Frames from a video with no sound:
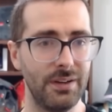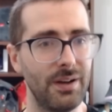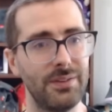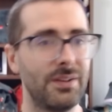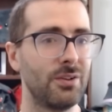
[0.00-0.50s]

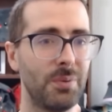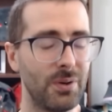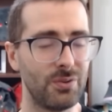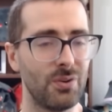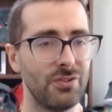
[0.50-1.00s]
And then your
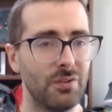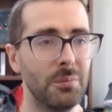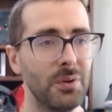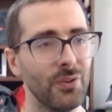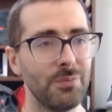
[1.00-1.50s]
opponent draws a
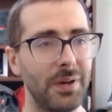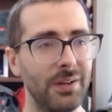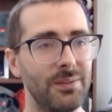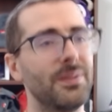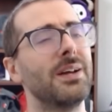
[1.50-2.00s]
removal
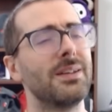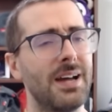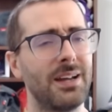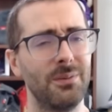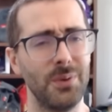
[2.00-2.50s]
spell. They
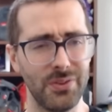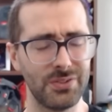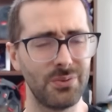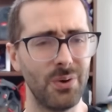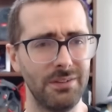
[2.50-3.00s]
attack in with
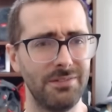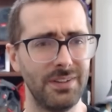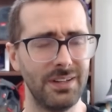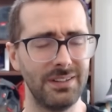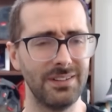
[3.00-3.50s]
this Squoif.
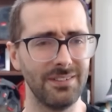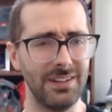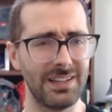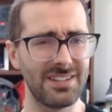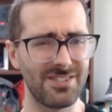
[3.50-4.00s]
You're
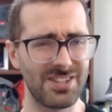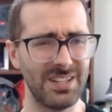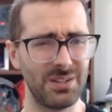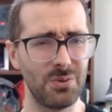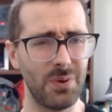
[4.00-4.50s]
like, oh
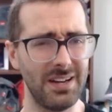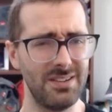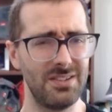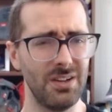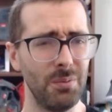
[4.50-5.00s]
shit, do I
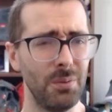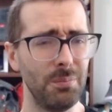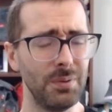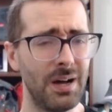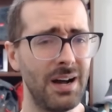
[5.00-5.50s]
double
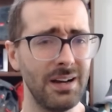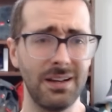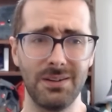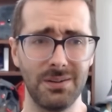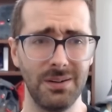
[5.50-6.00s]
block
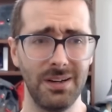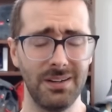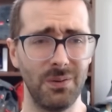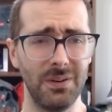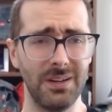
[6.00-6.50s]

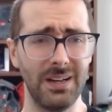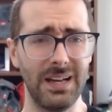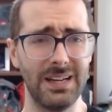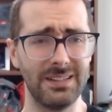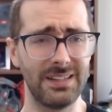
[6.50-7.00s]

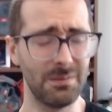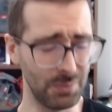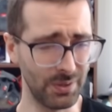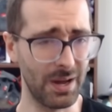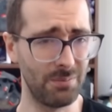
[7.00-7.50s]
and get
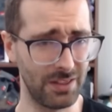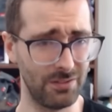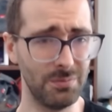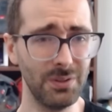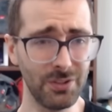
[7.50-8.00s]
blown out
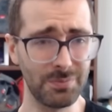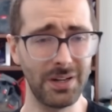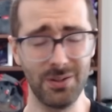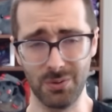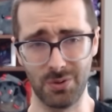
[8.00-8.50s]
removal
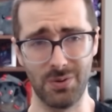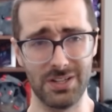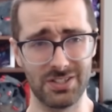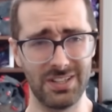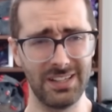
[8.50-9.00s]
spell, or do I
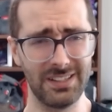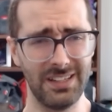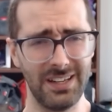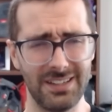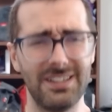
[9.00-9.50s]
just take the
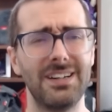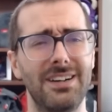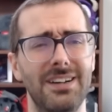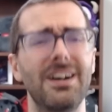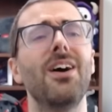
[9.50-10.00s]
hit?
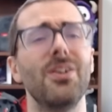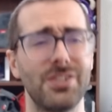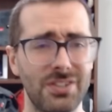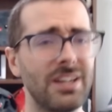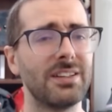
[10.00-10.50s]
I'll
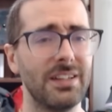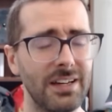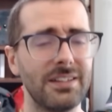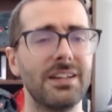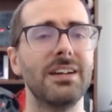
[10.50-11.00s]
just take the
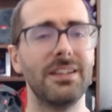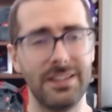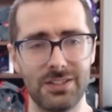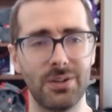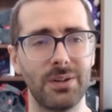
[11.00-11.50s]
hit. They
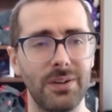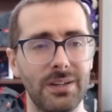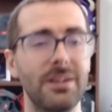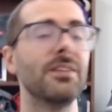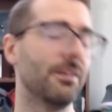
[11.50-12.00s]
trigger
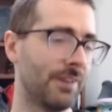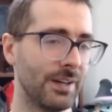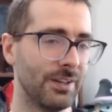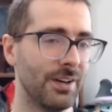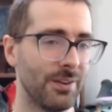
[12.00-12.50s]
it, they
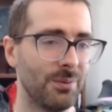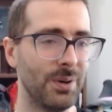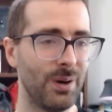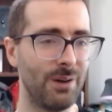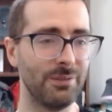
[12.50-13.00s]
find another one
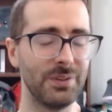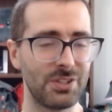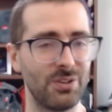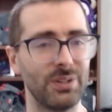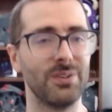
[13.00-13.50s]
off of its
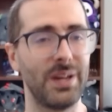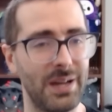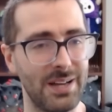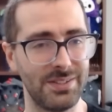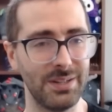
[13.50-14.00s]
trigger, they
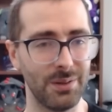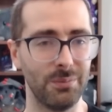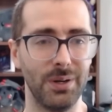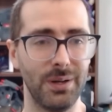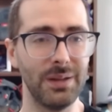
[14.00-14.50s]
cast the other
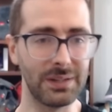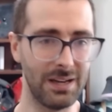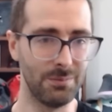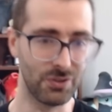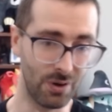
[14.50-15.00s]
one, and the
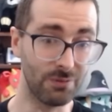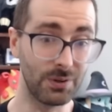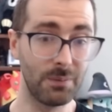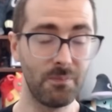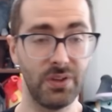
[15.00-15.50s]
game is
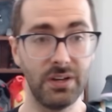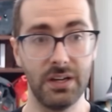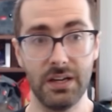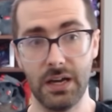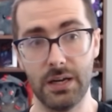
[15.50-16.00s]
over.
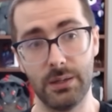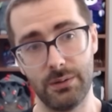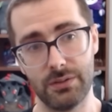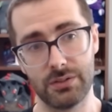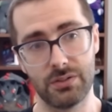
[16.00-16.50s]
And
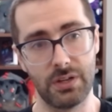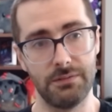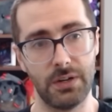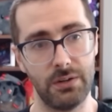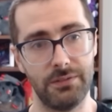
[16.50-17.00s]
this is a
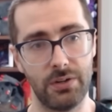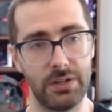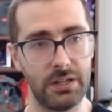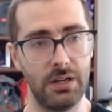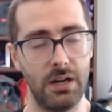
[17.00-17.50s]
very, very
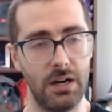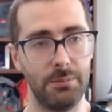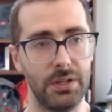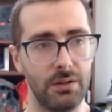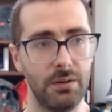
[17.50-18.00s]

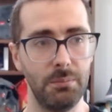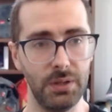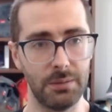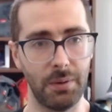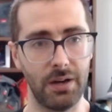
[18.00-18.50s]
common
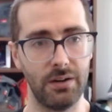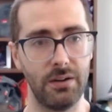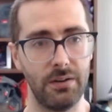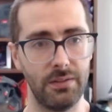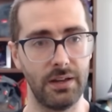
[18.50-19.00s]
play
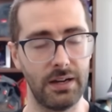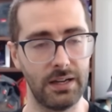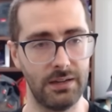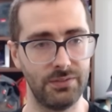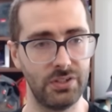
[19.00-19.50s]
pattern that I
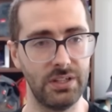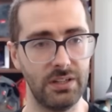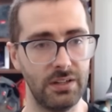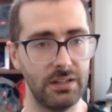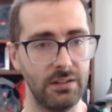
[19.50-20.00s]
have
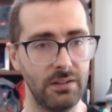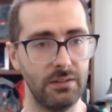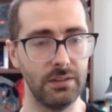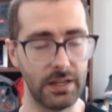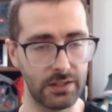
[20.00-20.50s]
seen in
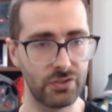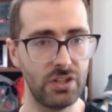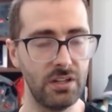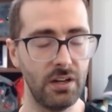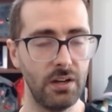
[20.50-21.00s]

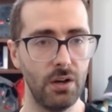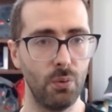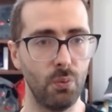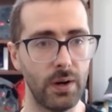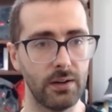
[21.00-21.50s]
Legacy,
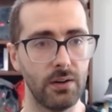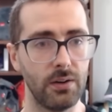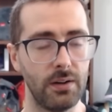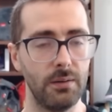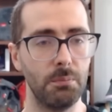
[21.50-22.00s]
where
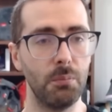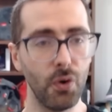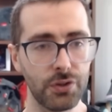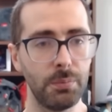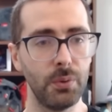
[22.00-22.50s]

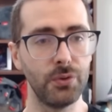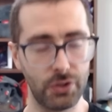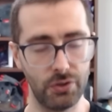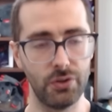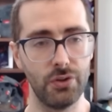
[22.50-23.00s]
multiple
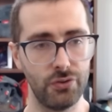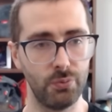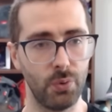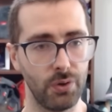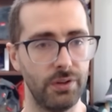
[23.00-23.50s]
turns
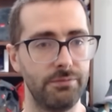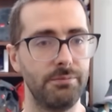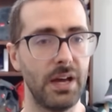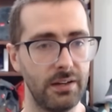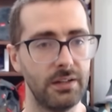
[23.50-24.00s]
worth of
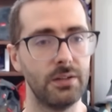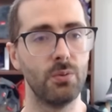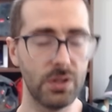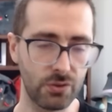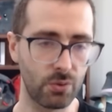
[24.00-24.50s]
mana and
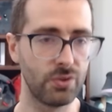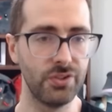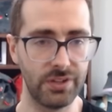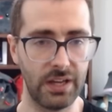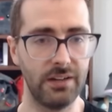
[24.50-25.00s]

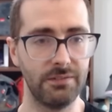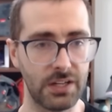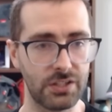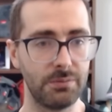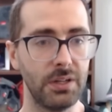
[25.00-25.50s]
resources and
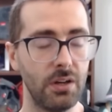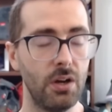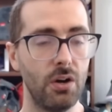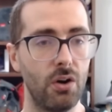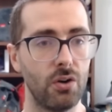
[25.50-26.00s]
investment
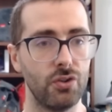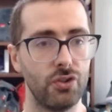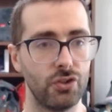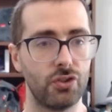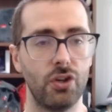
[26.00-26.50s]
are
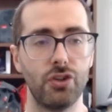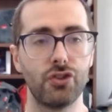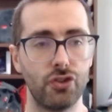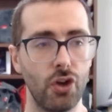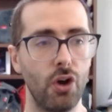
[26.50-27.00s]
just
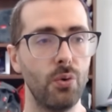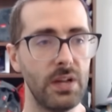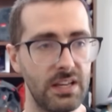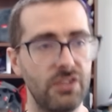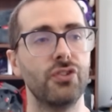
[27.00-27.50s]
so
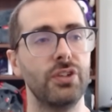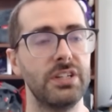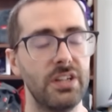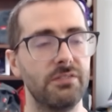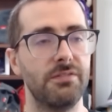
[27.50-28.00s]

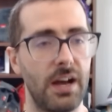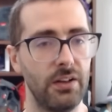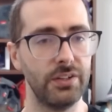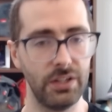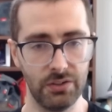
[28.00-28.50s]
easily
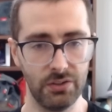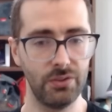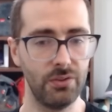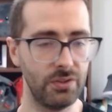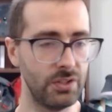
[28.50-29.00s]

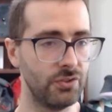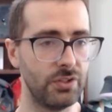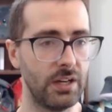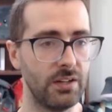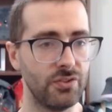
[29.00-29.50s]
invalidated these
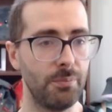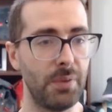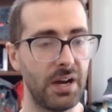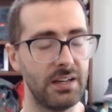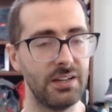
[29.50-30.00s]
days
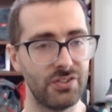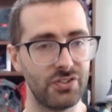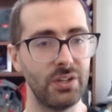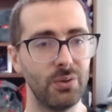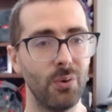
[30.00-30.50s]
by a
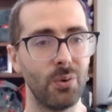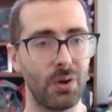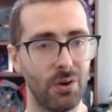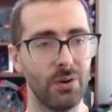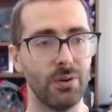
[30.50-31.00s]
single
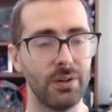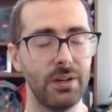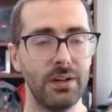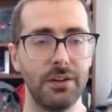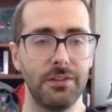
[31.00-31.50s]
card
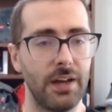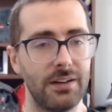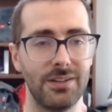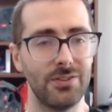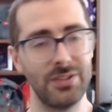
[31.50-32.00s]

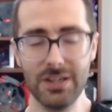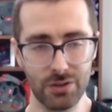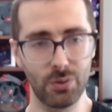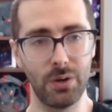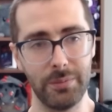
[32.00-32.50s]
that is
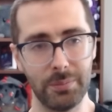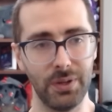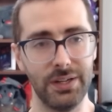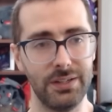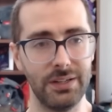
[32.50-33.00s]
either going to be
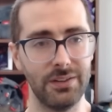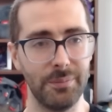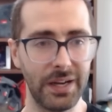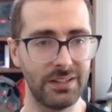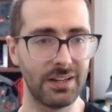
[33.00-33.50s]
played in the
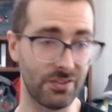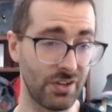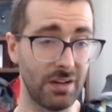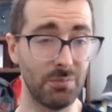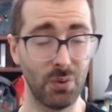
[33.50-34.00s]
main deck,
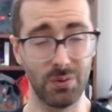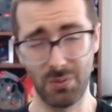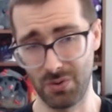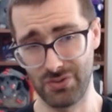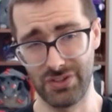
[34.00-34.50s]
sideboard,
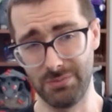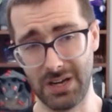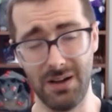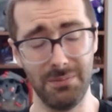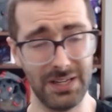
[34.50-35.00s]
or some
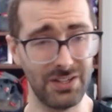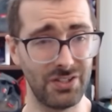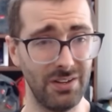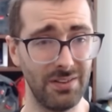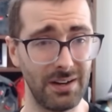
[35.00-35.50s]

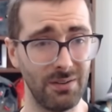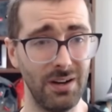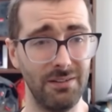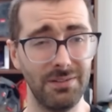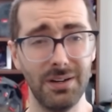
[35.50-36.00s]
combination
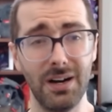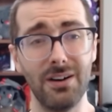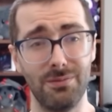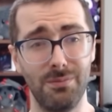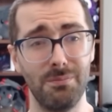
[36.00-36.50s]
thereof
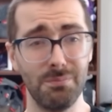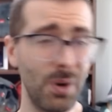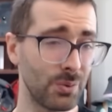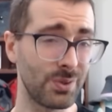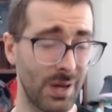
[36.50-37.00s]
of
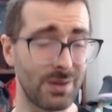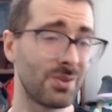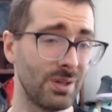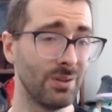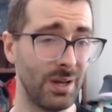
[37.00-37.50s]
most decks
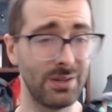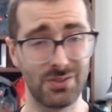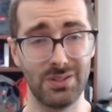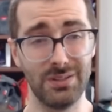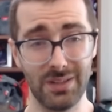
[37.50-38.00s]
in
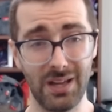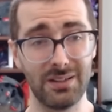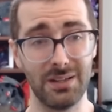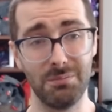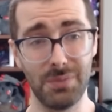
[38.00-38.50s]
Legacy that
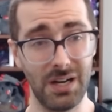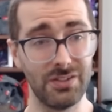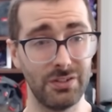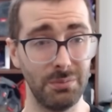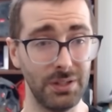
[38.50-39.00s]
can
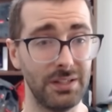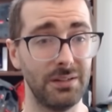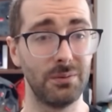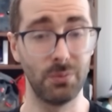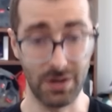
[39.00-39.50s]
possibly
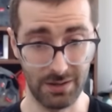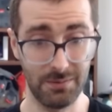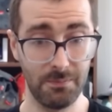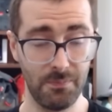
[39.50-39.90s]
run it.